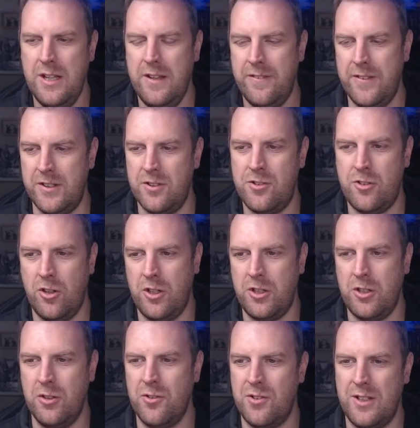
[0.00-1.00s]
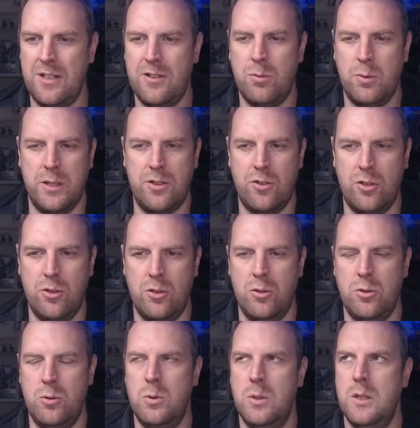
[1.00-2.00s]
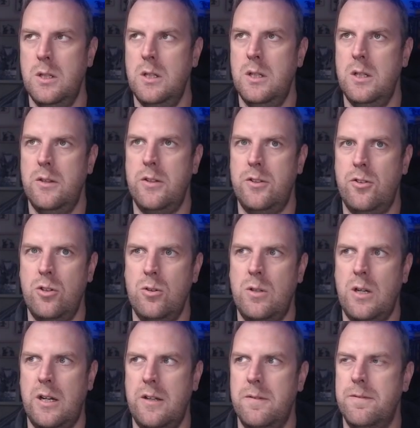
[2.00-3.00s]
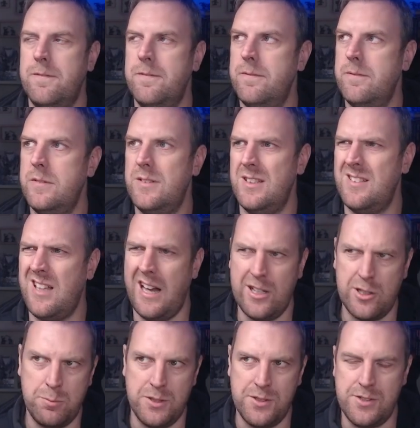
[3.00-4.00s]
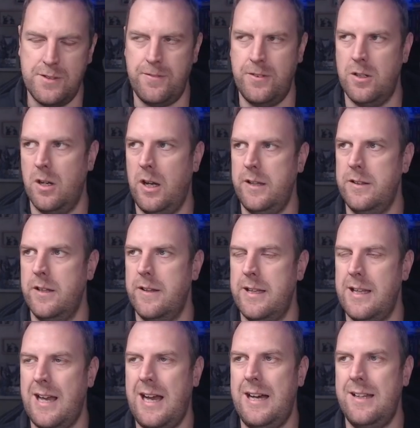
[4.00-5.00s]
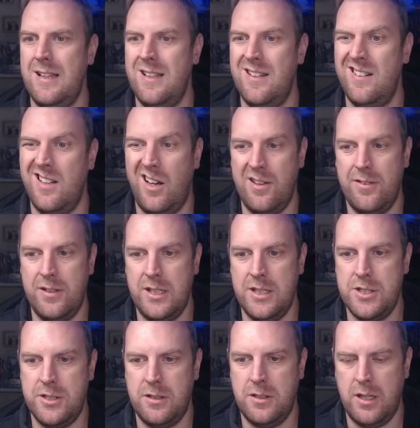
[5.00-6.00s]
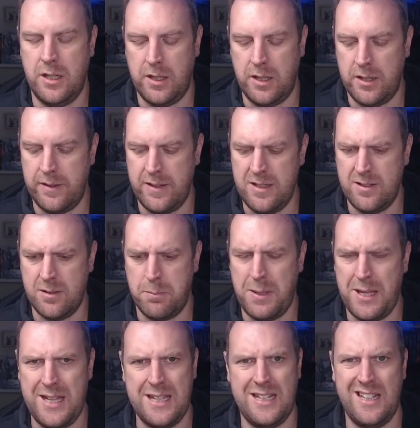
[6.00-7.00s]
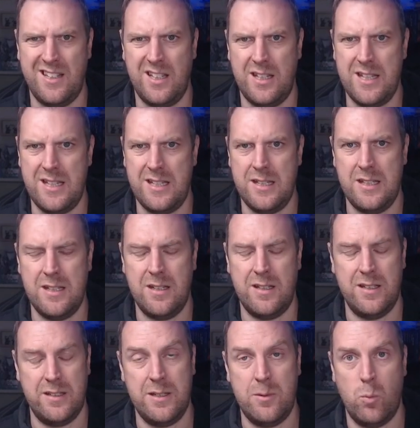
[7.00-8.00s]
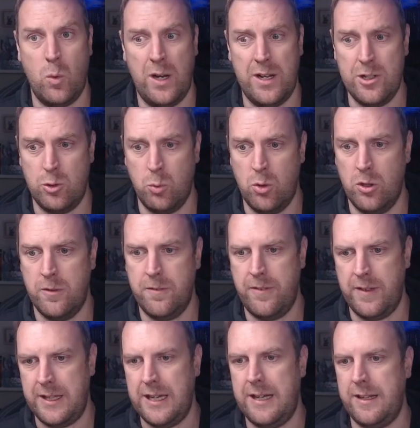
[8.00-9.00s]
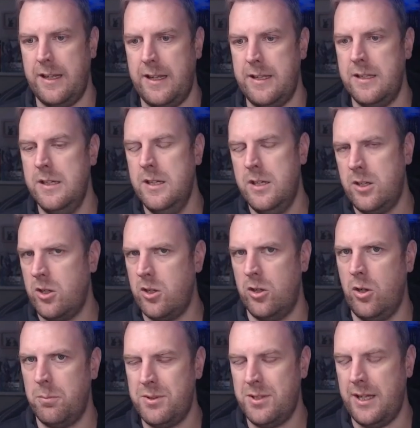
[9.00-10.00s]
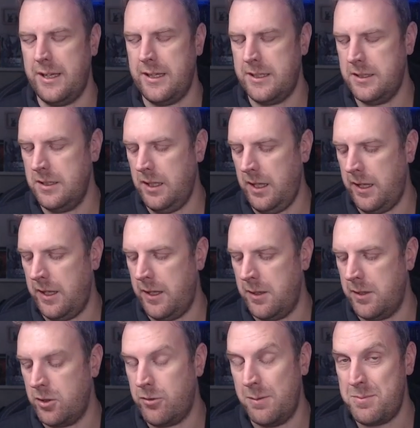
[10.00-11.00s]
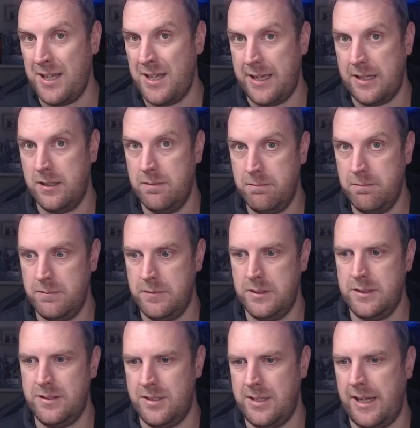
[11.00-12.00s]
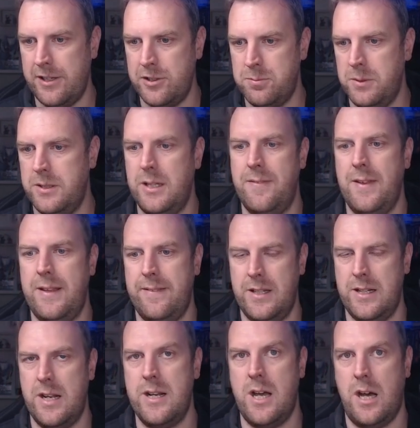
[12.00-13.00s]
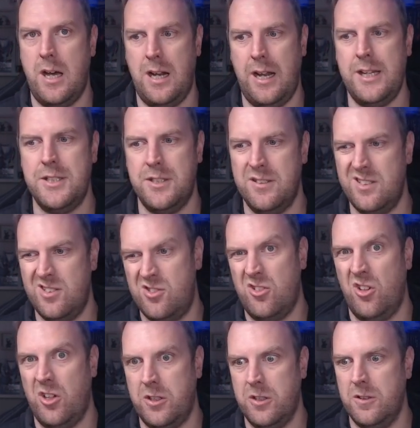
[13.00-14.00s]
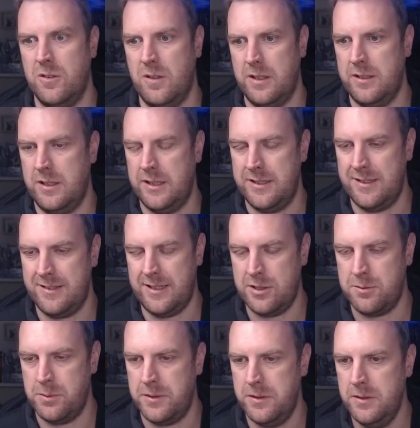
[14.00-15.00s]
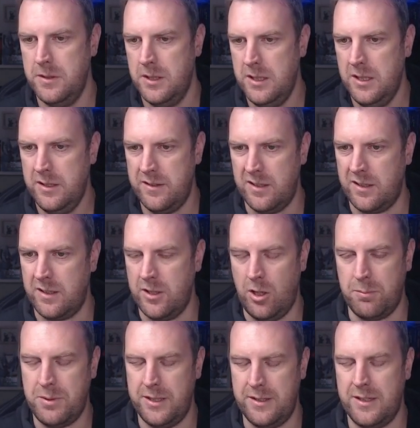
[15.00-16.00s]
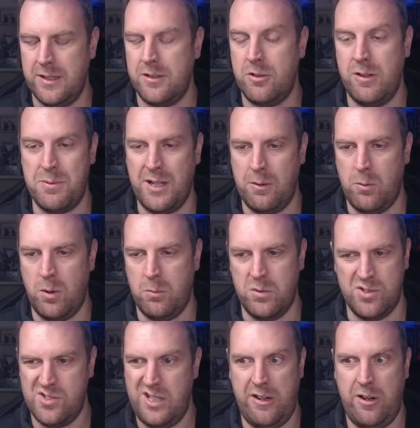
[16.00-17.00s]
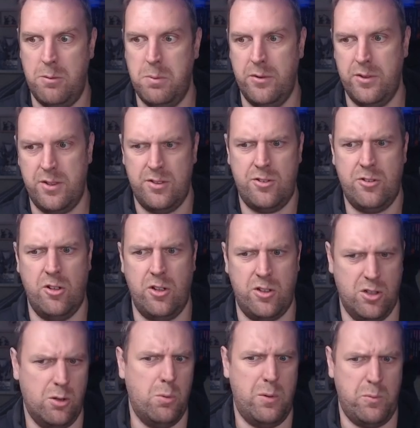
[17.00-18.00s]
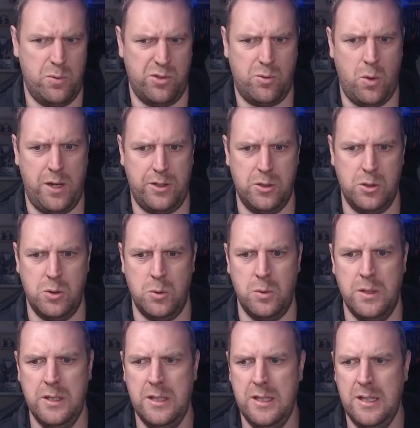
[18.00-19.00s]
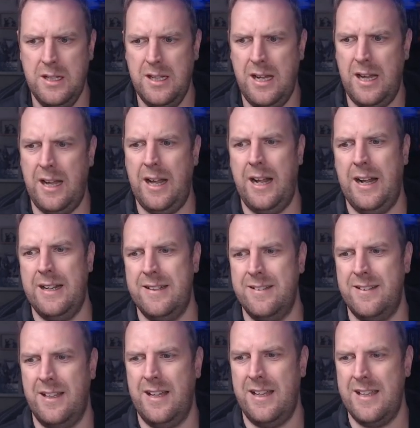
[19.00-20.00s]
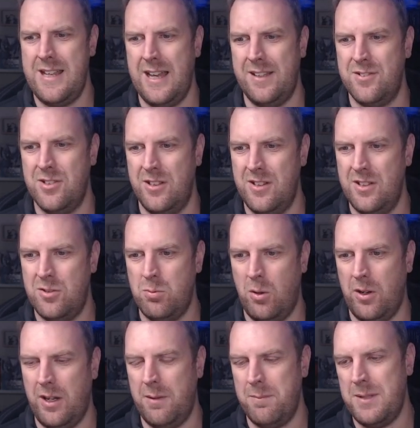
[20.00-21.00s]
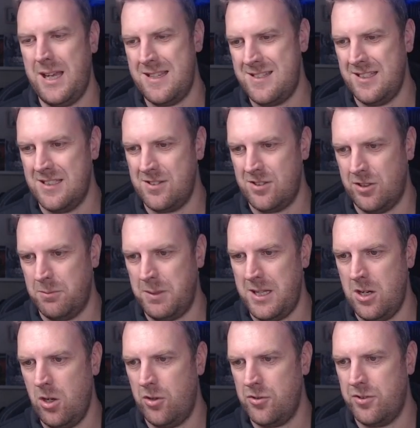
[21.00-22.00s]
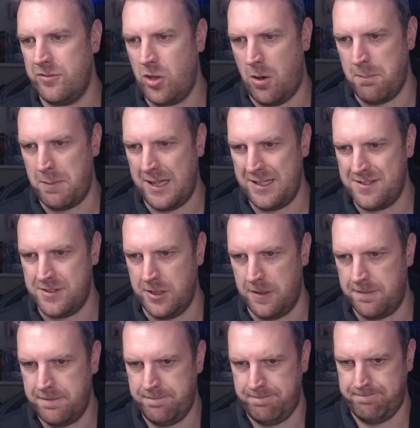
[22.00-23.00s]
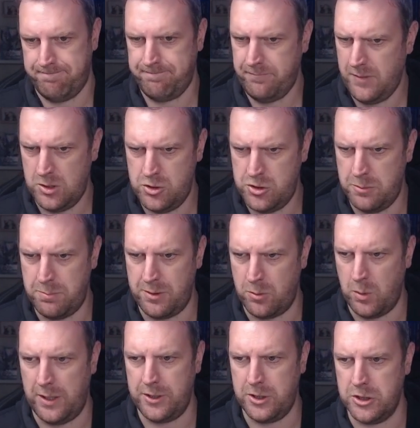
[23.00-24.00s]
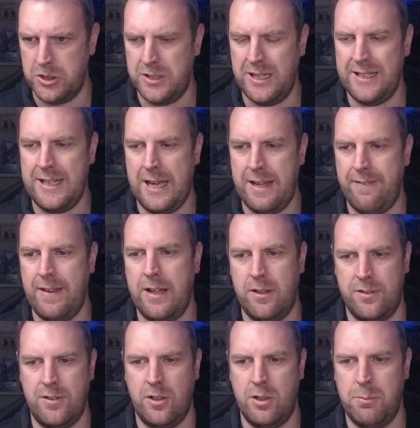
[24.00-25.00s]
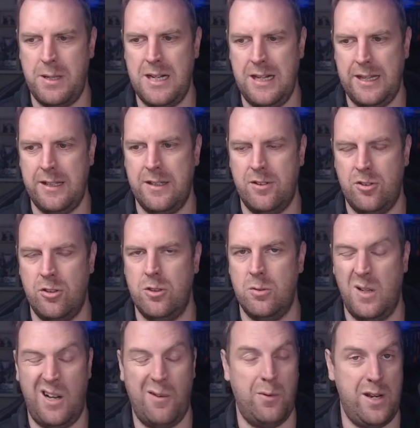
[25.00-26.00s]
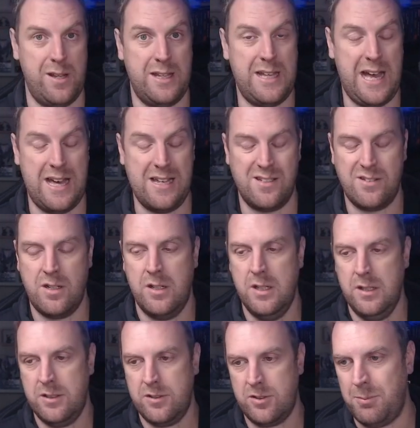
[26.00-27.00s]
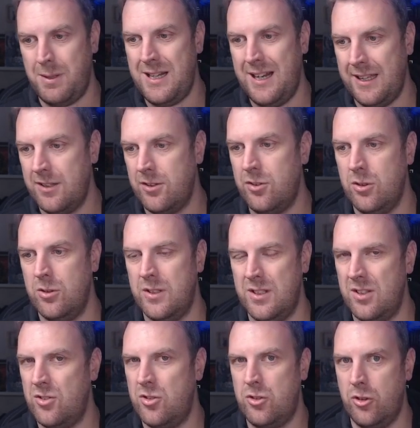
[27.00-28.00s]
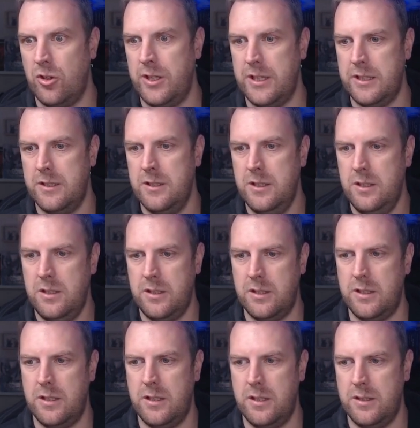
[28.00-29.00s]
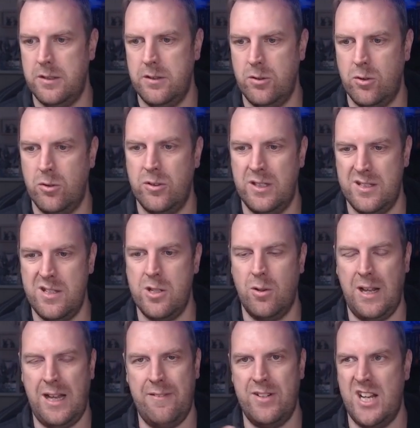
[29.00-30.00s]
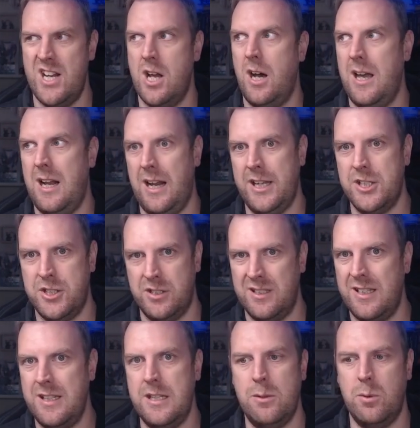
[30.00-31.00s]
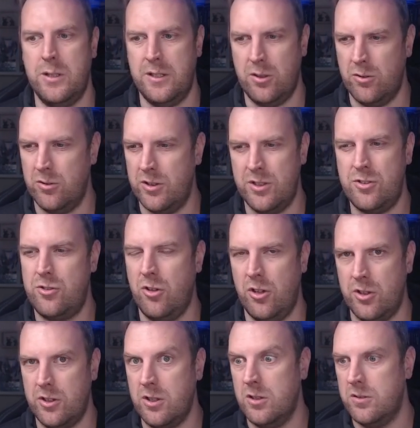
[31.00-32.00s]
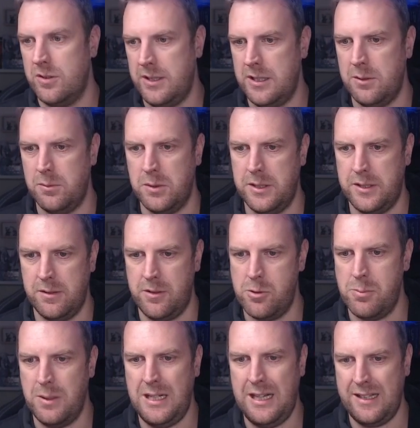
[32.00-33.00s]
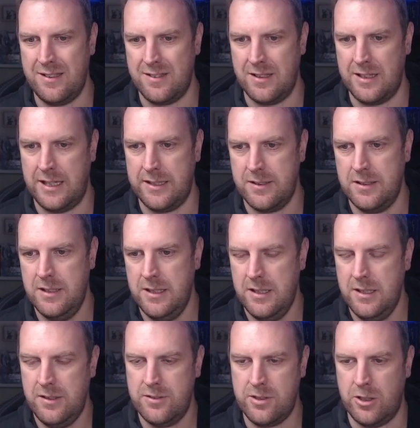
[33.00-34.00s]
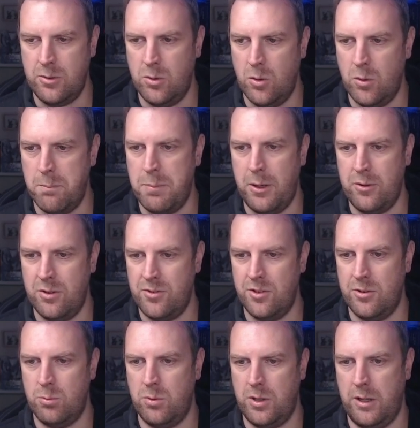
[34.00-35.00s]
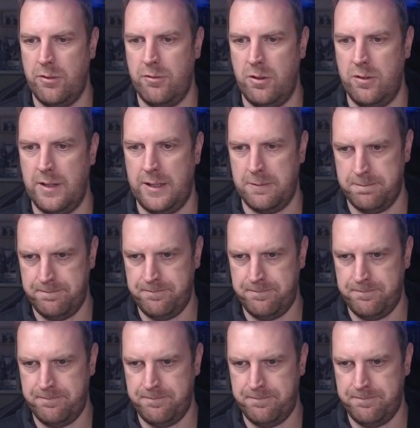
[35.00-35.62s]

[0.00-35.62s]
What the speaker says: The Destroyer cults, so these were the two kind of detachments, if you like, that they had in 9th edition. These appeared in in White Dwarf. They had a Canoptek Cryptek detachment and then an Annihilation Destroyer cult detachment. The Cryptek one was terrible. The Destroyer cult one was quite cool. And yeah, so this one, I'm guessing it's going to be lots of combat stuff. Should be quite good. Again, that's going to be linked to, I would guess, it's be linked to the Destroyer, or you'll have an Annihilation keyword or a Destroyer cult keyword, and you'll be linked to that. So all bonuses will go through that.